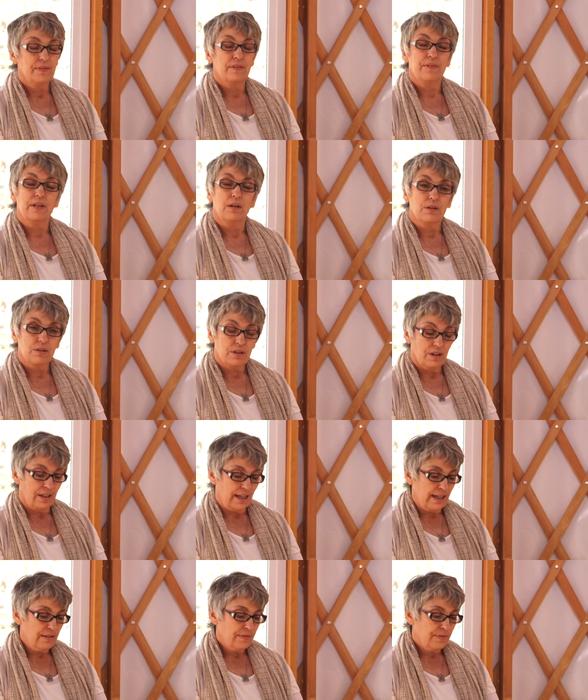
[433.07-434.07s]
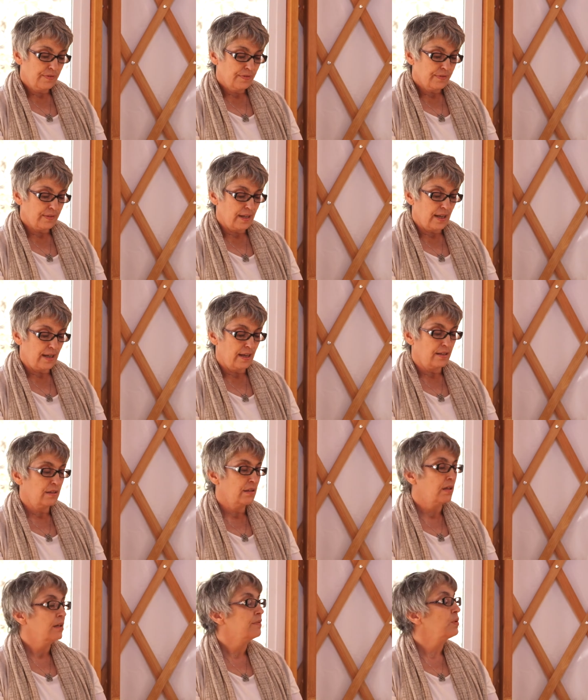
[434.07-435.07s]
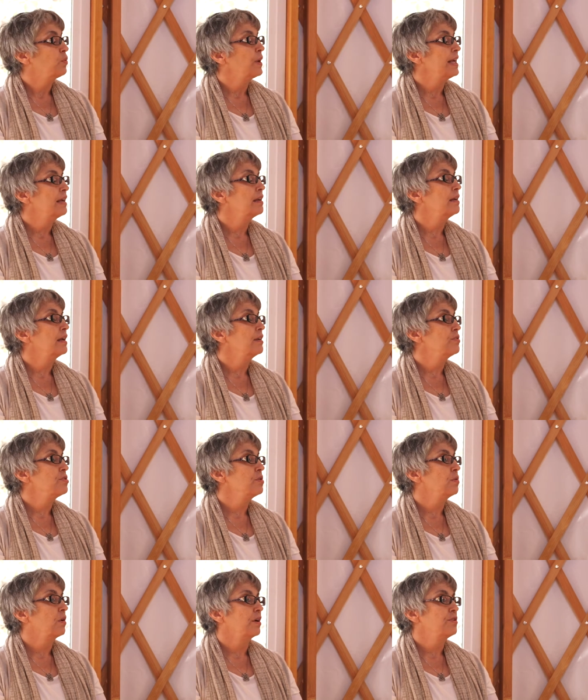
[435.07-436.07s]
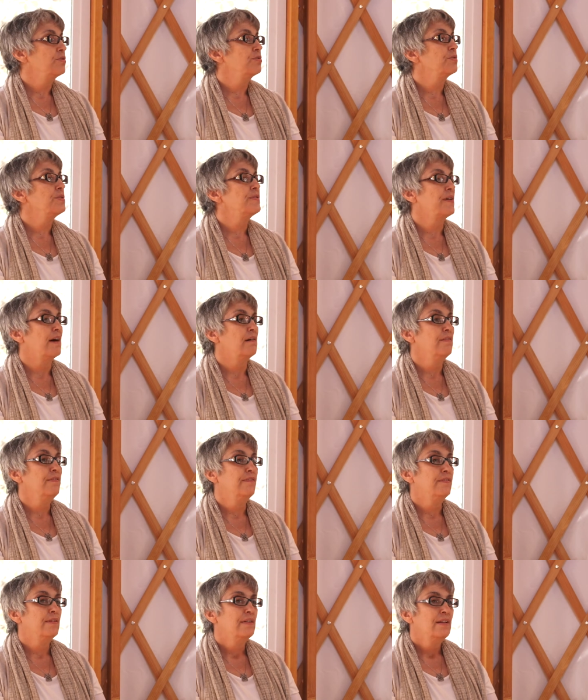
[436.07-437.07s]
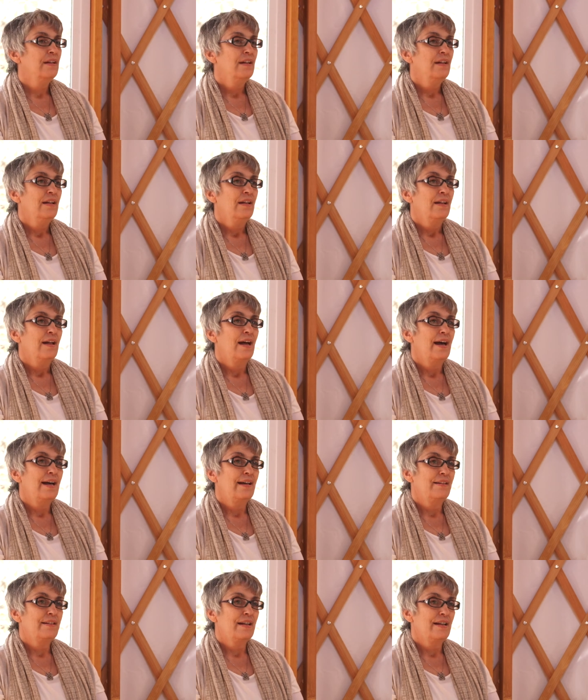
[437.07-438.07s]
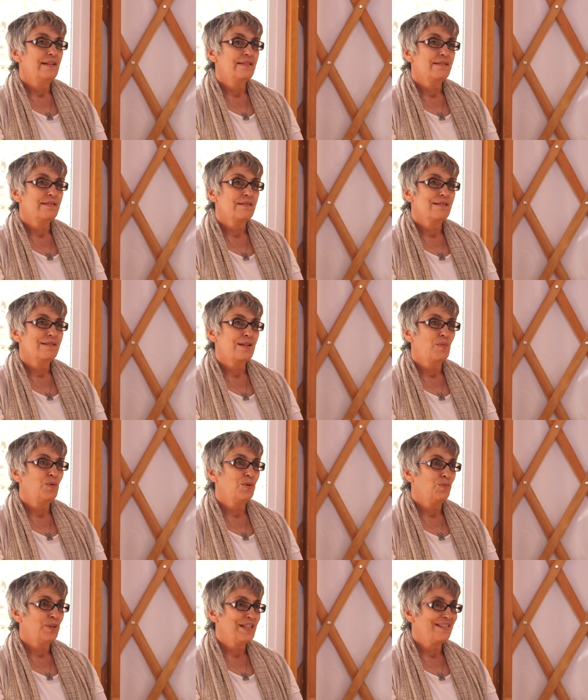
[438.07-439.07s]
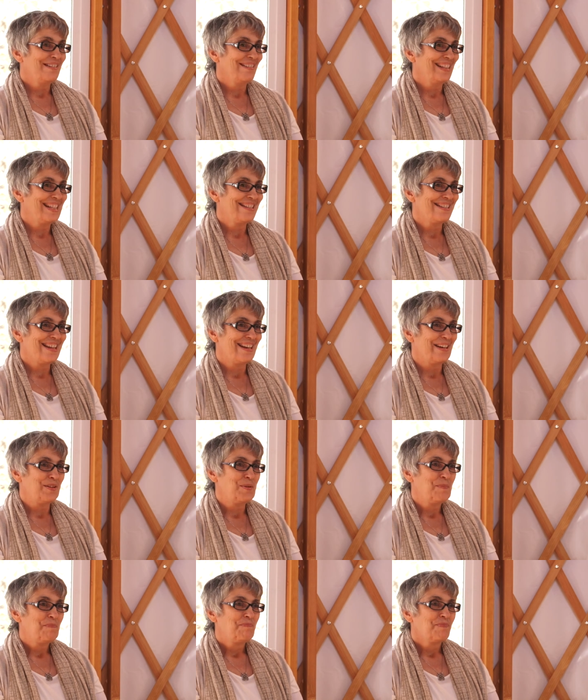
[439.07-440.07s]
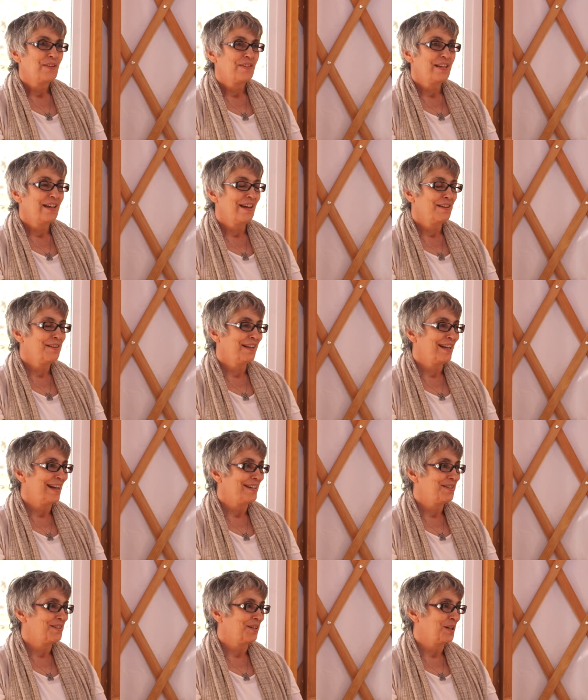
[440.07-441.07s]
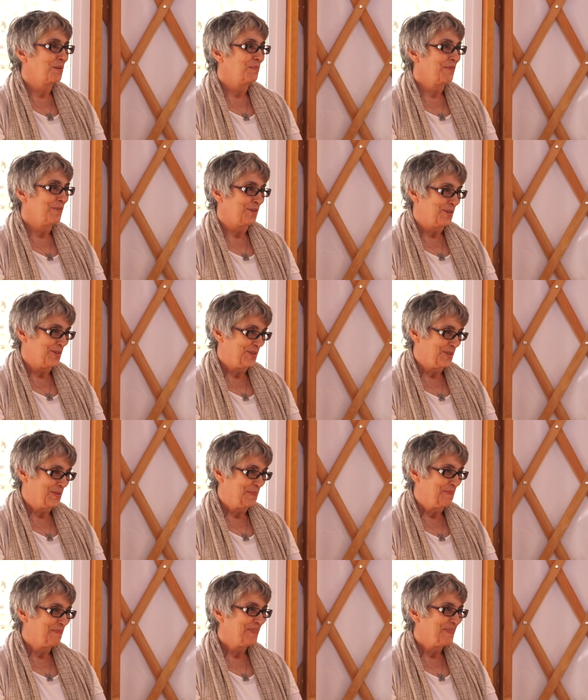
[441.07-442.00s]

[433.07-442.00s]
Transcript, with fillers: living a good life and of awakening to our true self. And as someone recently said, the ethic has to come first.